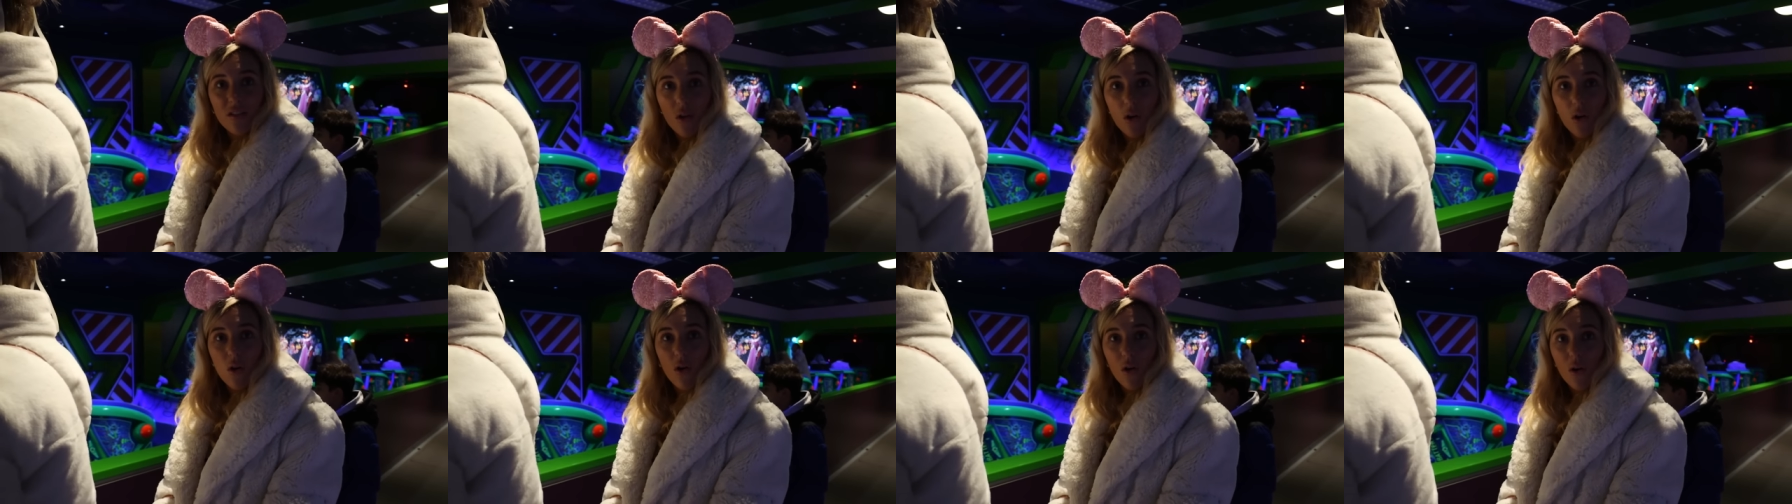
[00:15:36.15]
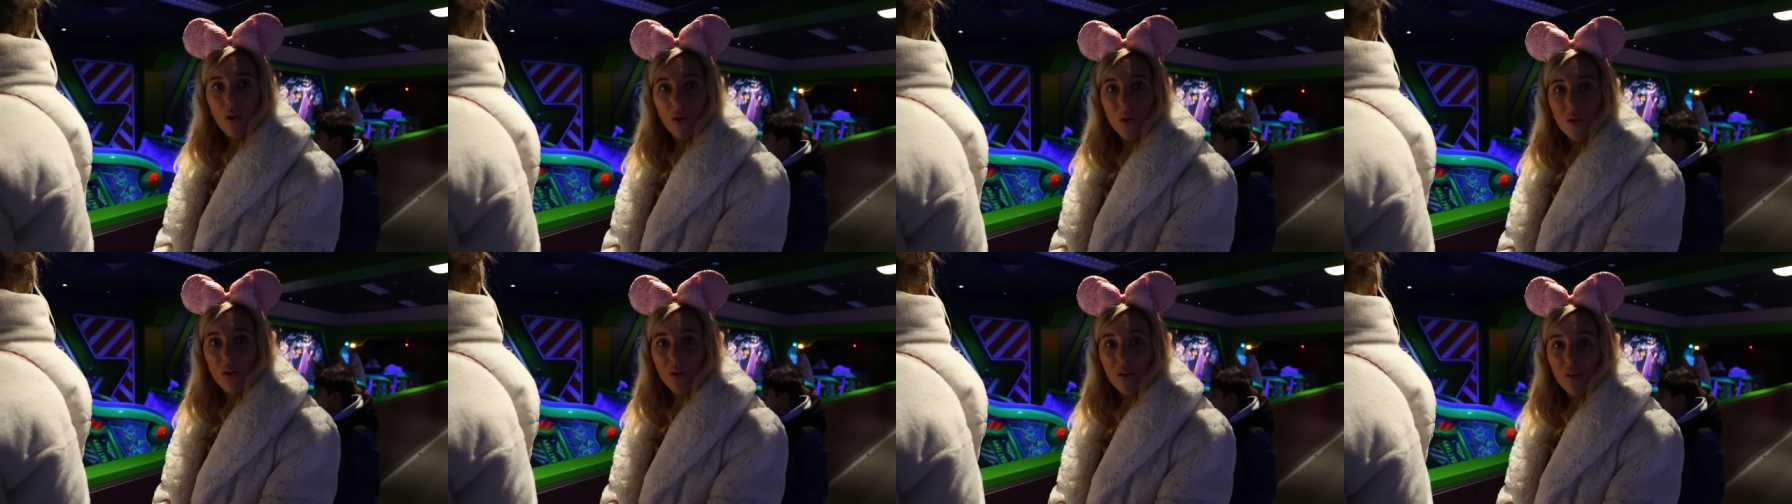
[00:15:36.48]

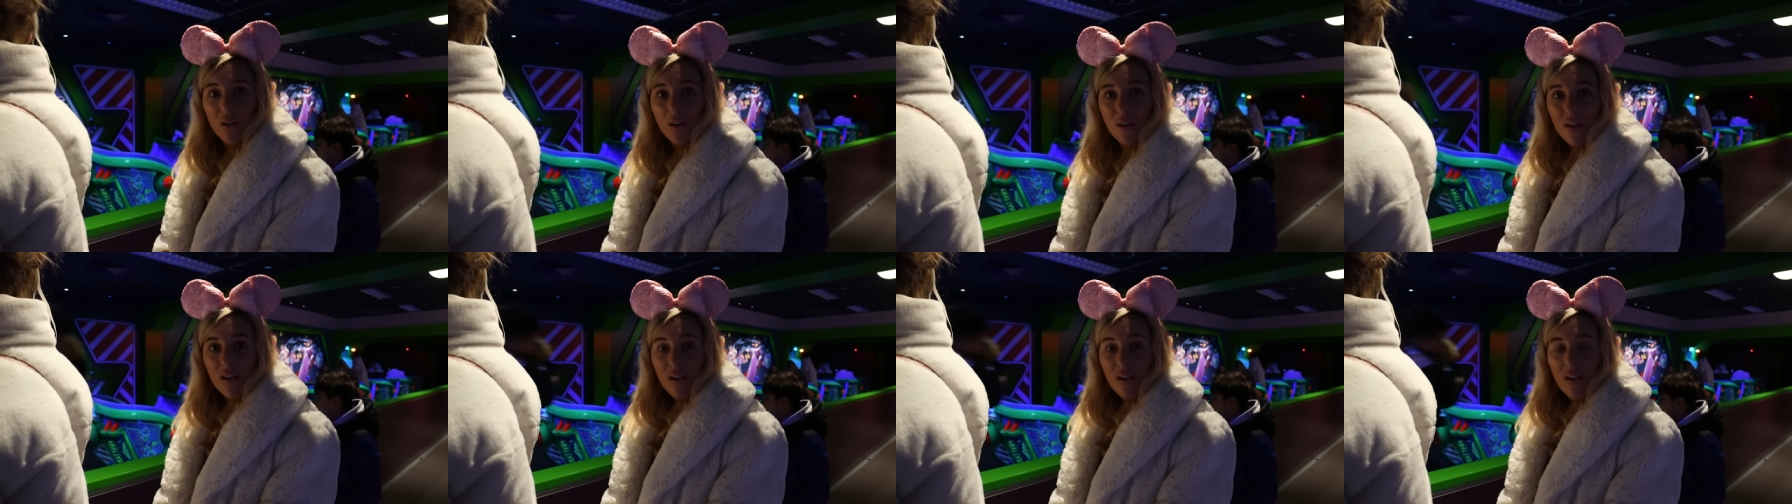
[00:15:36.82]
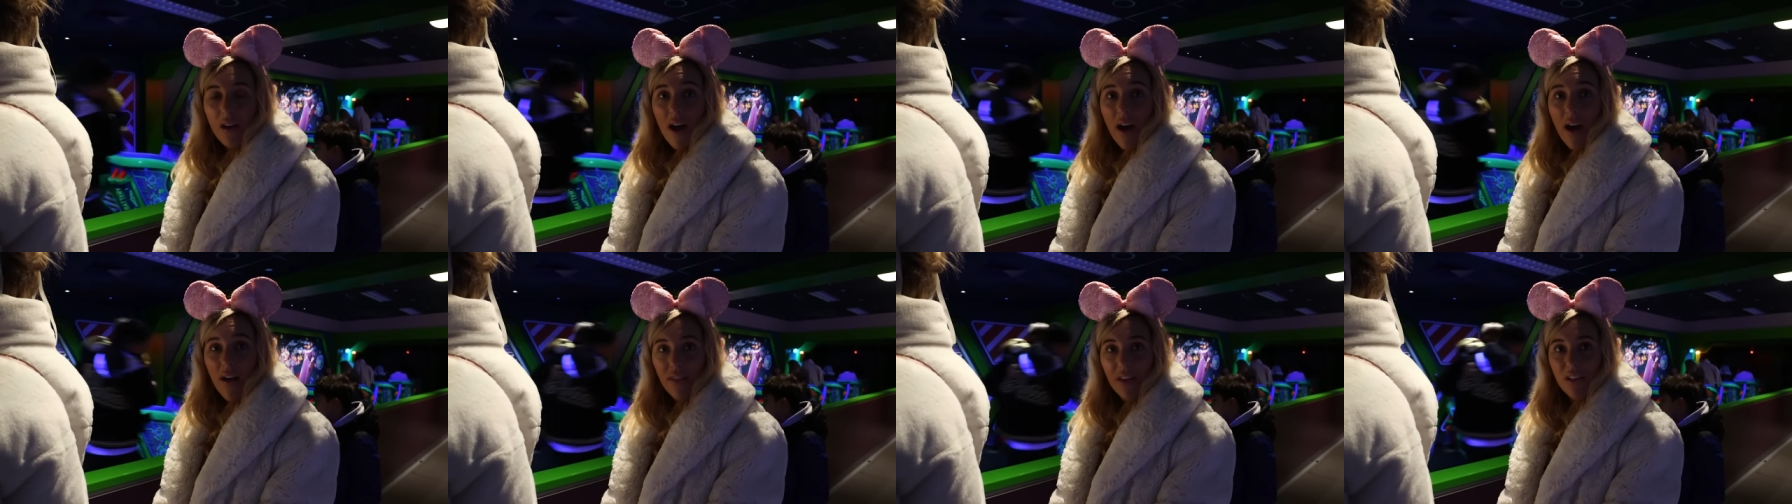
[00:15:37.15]
score.
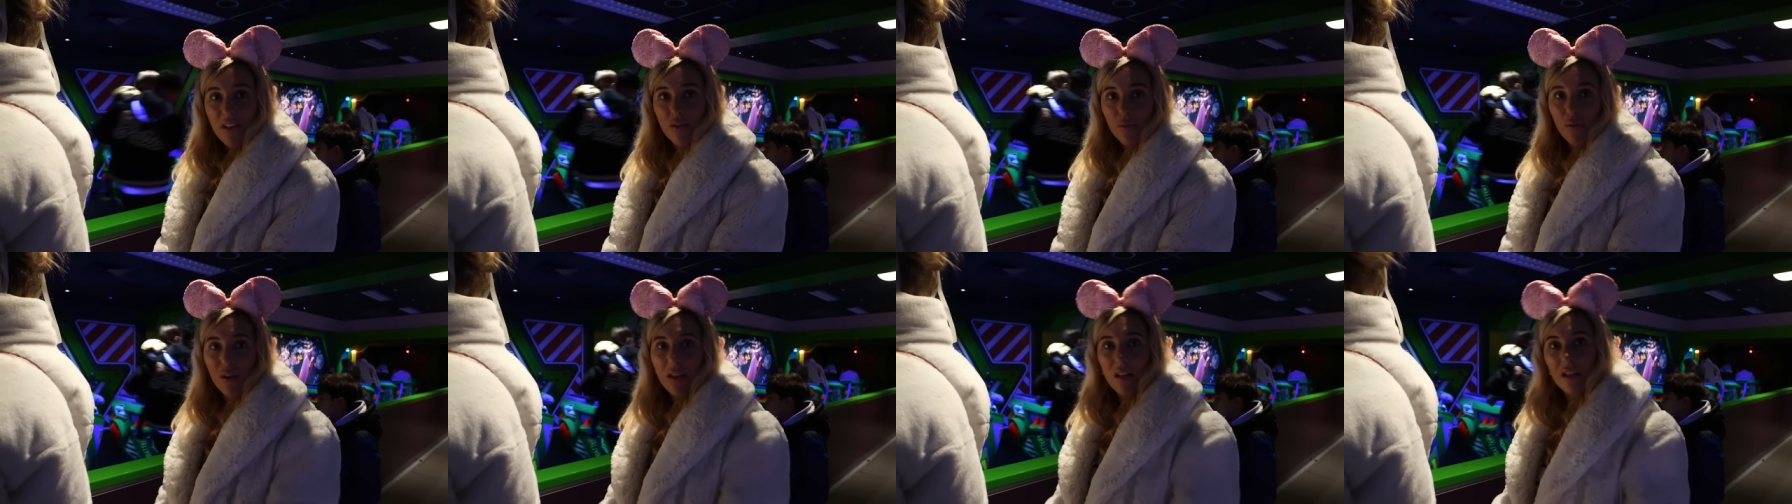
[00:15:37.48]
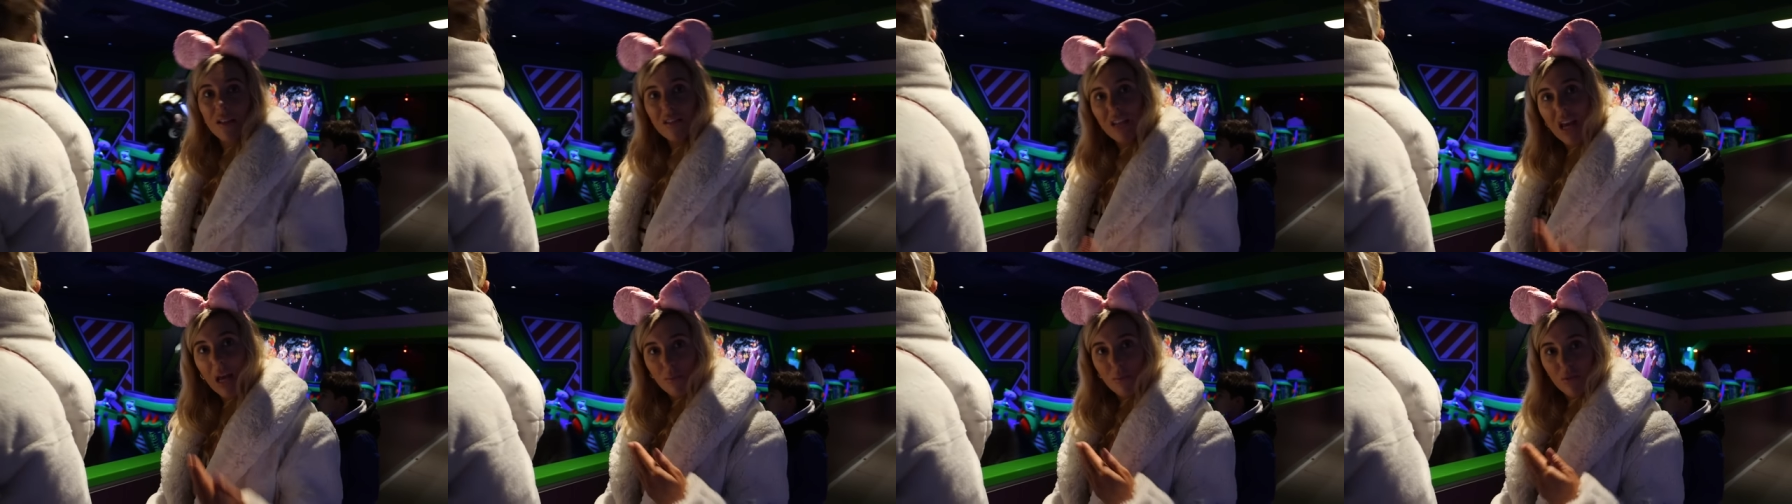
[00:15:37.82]
Yeah. And this really
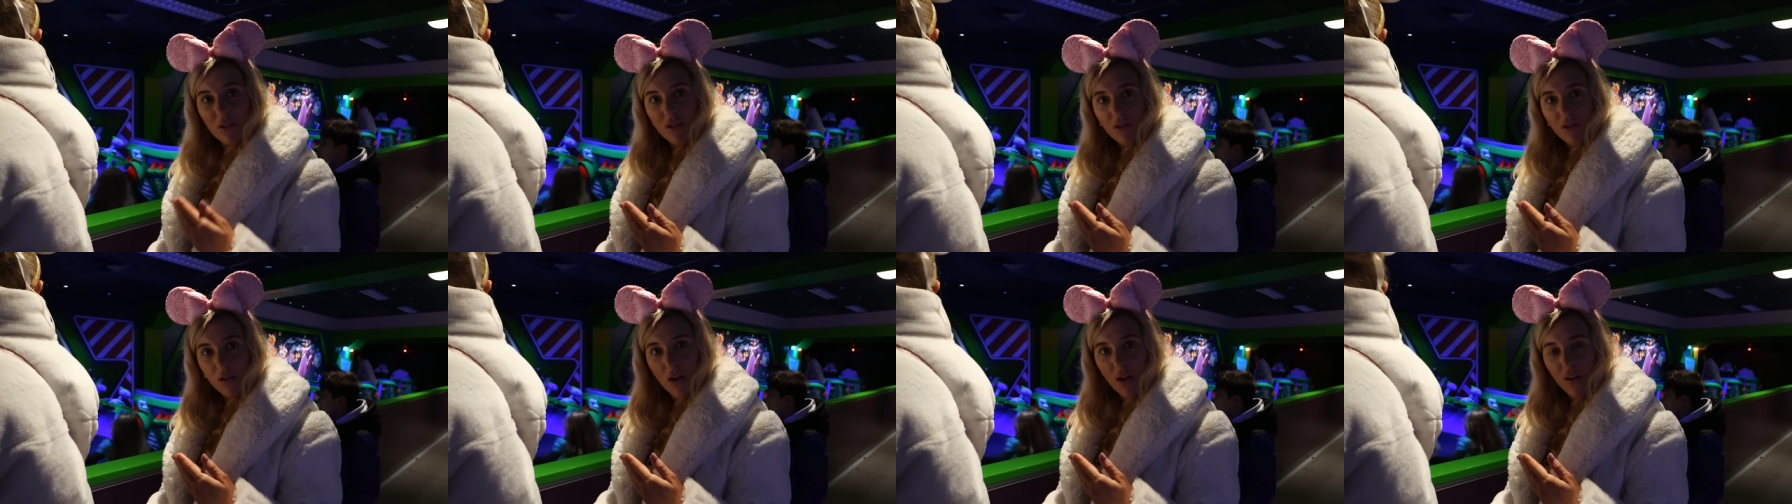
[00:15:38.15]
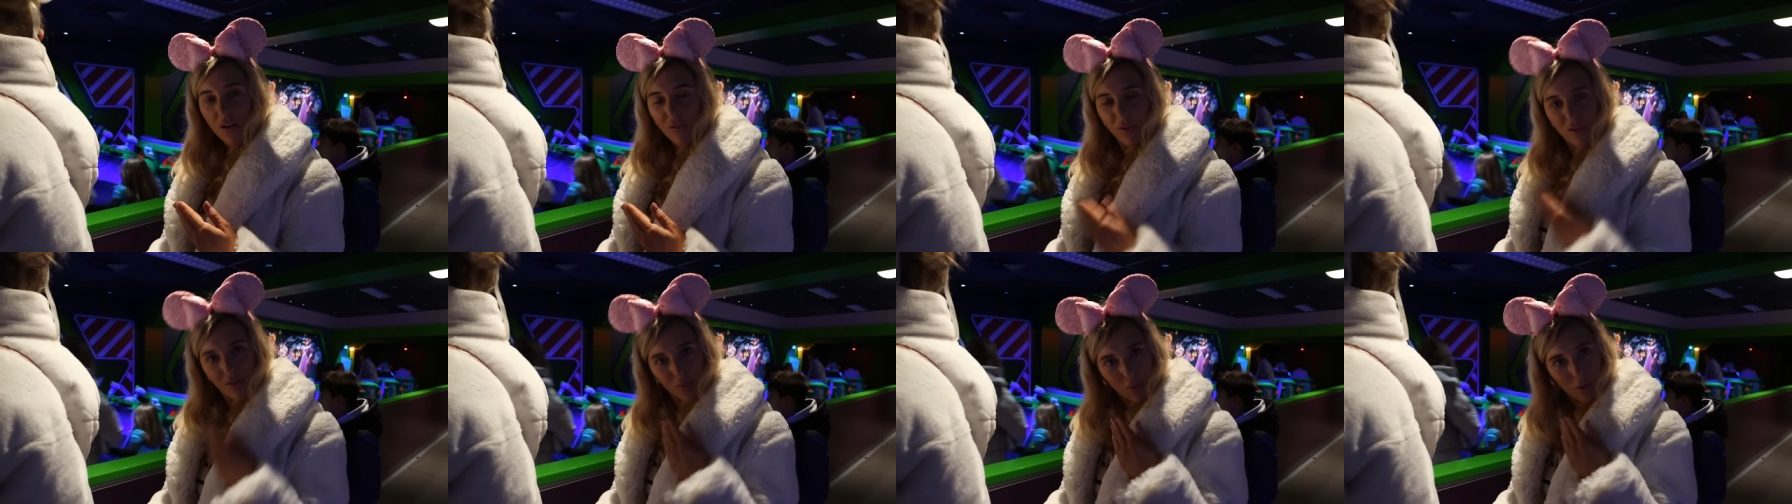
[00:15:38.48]
ticked us over
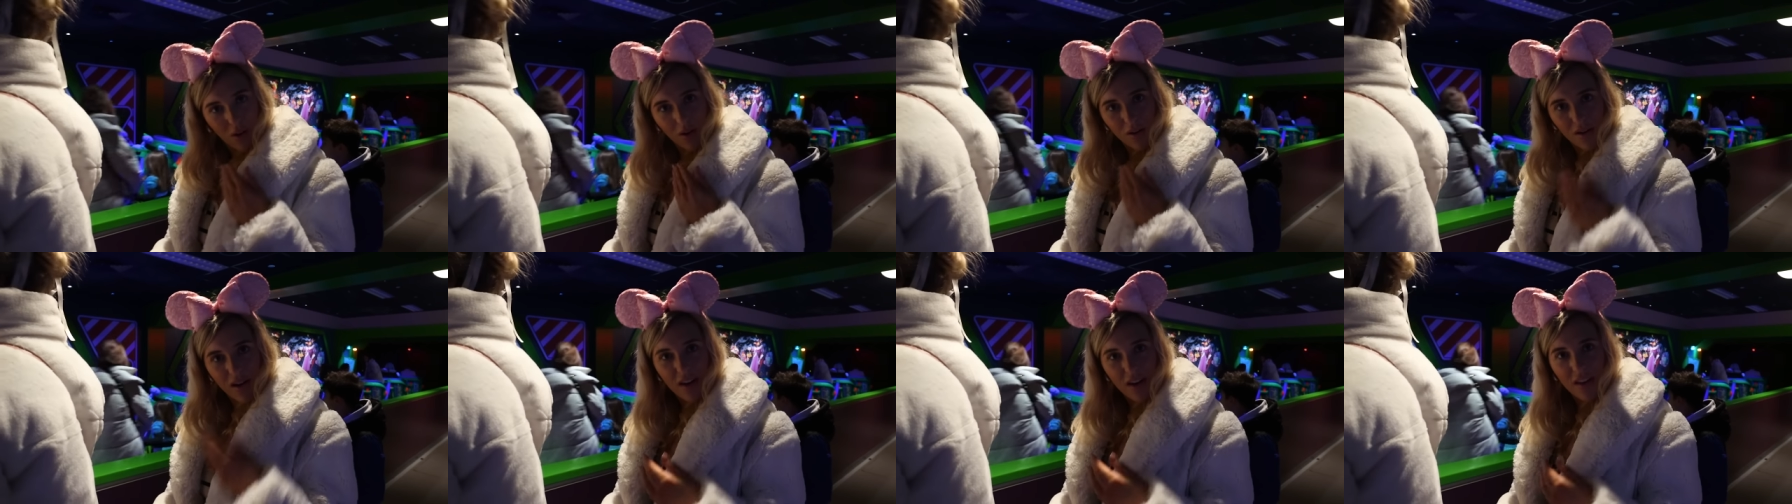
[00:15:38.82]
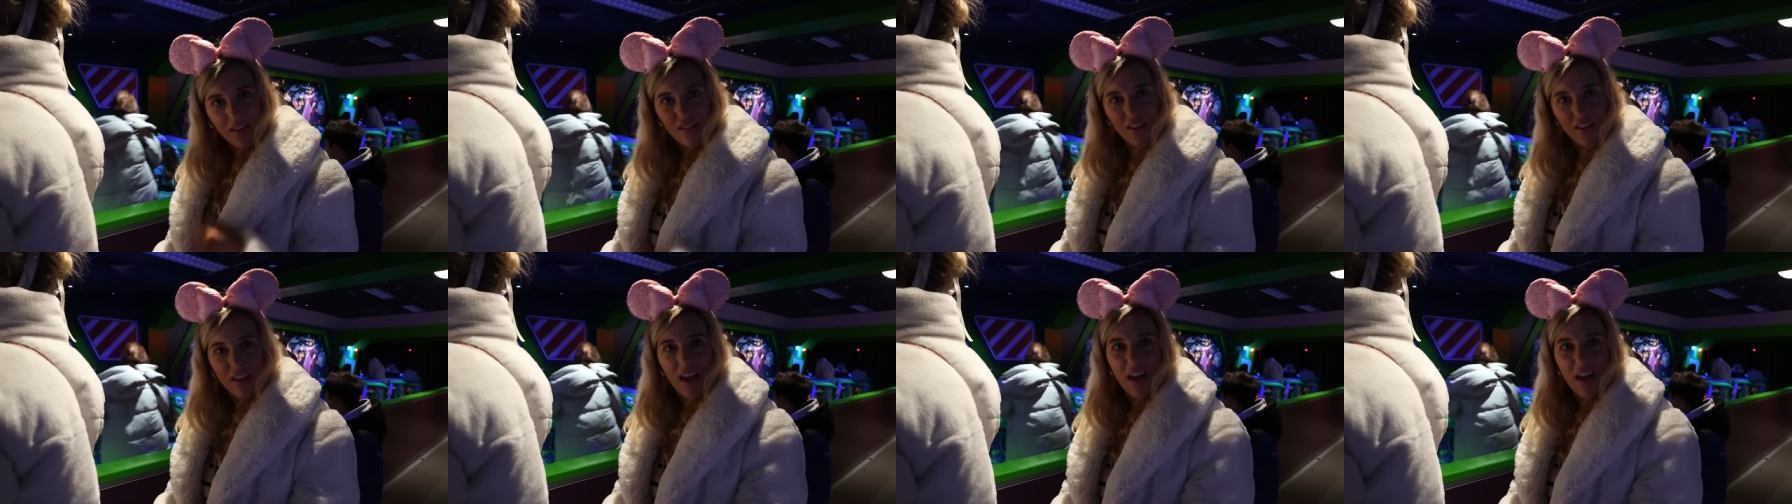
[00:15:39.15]
well, to we were night